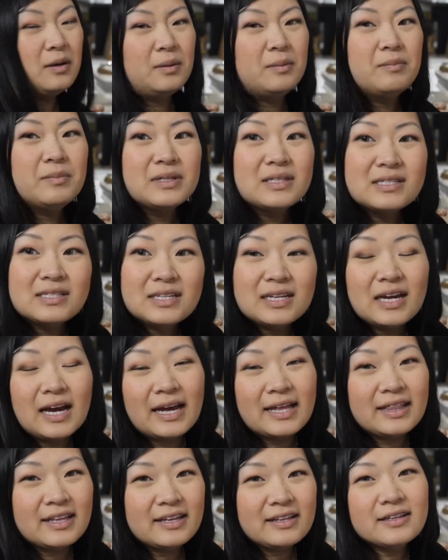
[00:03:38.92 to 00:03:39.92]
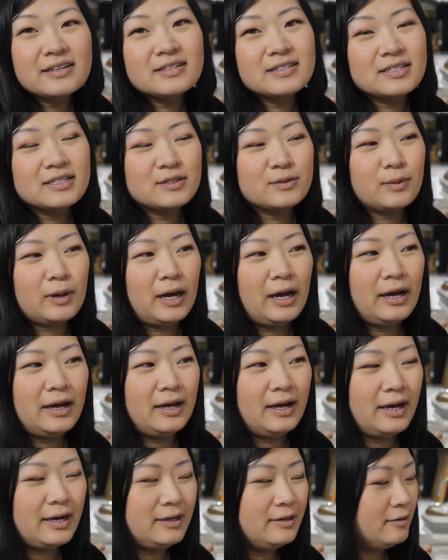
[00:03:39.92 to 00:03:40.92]
But see, I think this is why
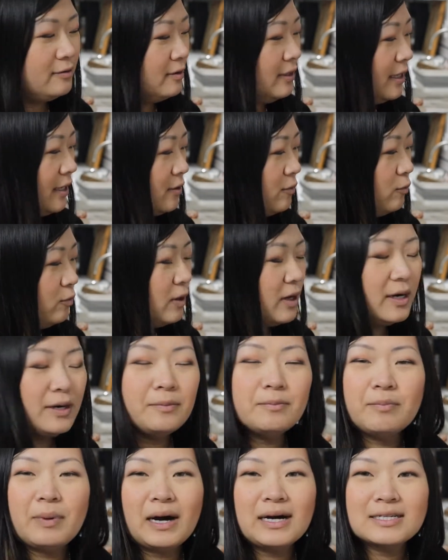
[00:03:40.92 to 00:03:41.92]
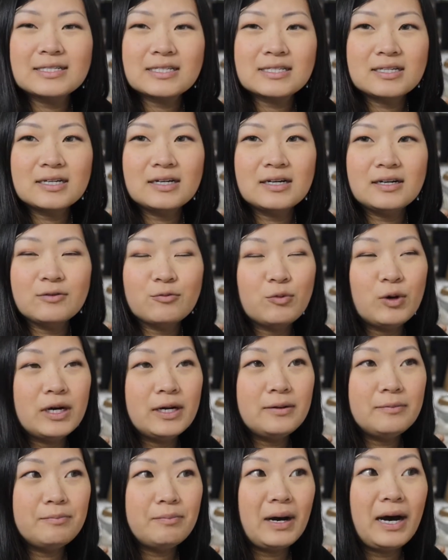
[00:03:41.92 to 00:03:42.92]
I don't like one pot
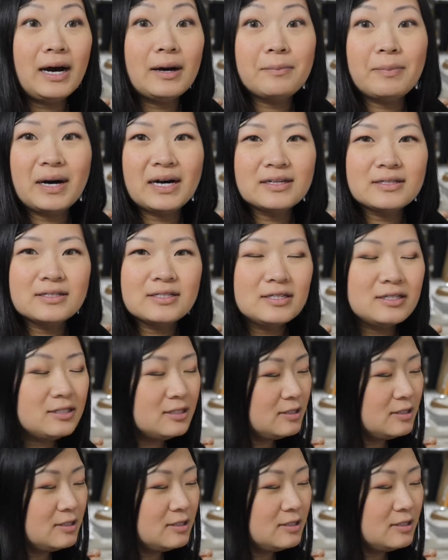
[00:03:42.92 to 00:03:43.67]
pastas,